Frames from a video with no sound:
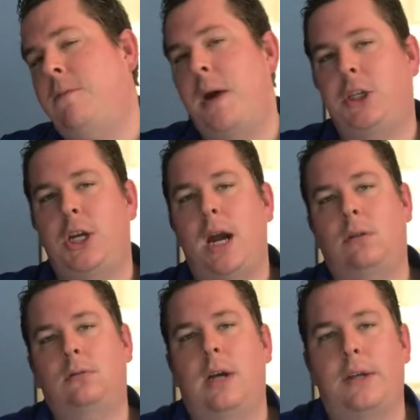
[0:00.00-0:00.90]
of my
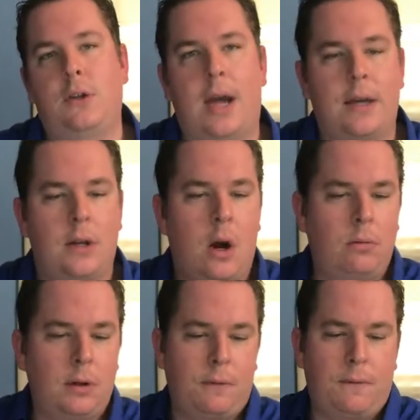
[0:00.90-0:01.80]
channel, as you guys
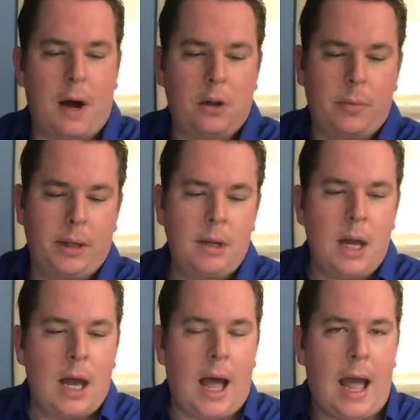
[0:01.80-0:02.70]
know, if you follow me,
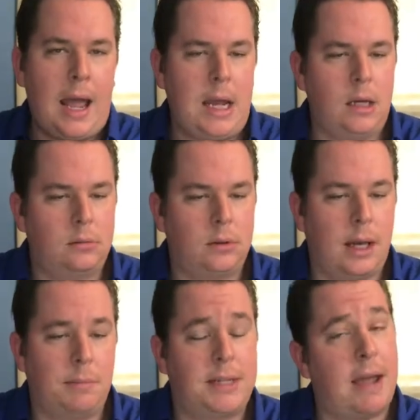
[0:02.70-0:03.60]
I
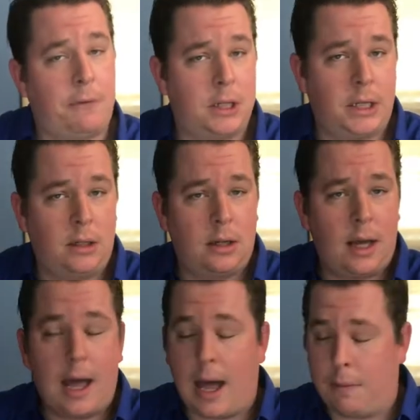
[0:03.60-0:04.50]
am definitely,
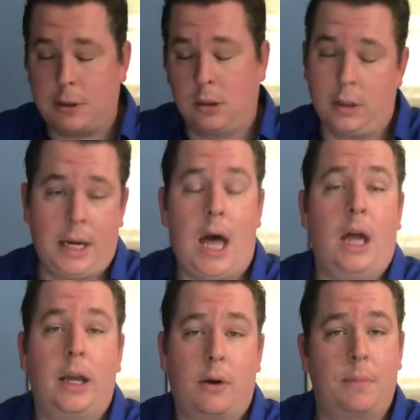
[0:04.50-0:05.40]
absolutely
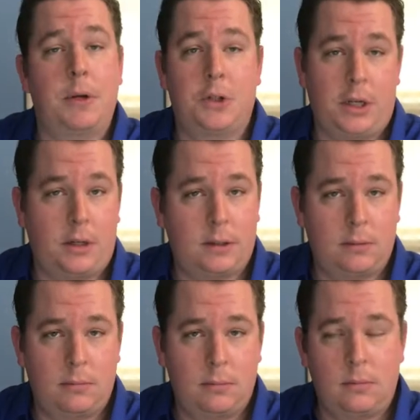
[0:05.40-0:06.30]
not a crypto
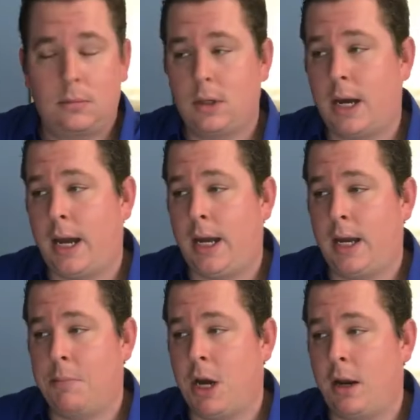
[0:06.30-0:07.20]
genius.
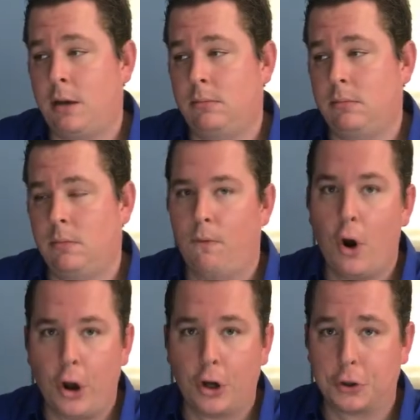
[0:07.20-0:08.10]
I am not a
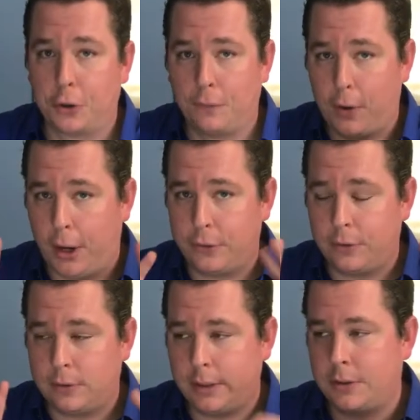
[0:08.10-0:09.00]
financial
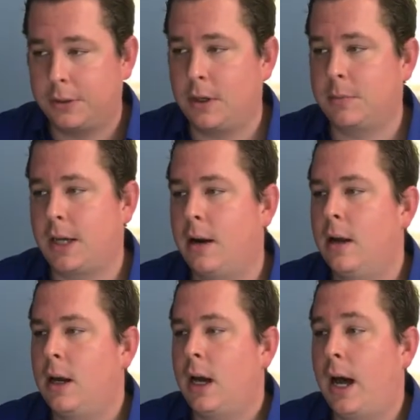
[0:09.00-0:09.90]
advisor, legal terms there.
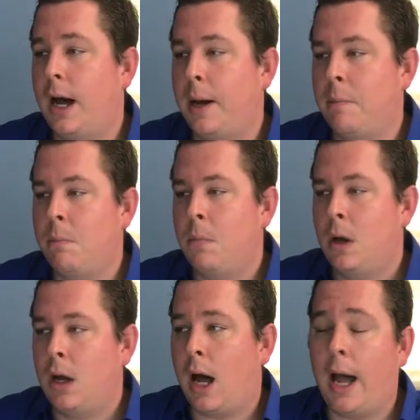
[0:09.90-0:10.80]
Um,
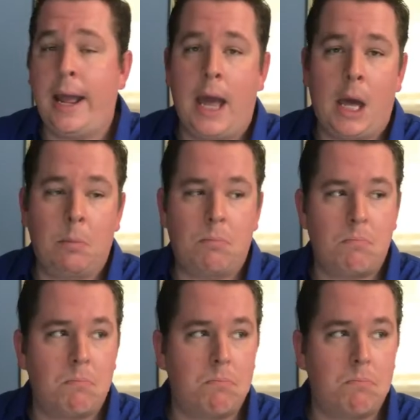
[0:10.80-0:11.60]
I am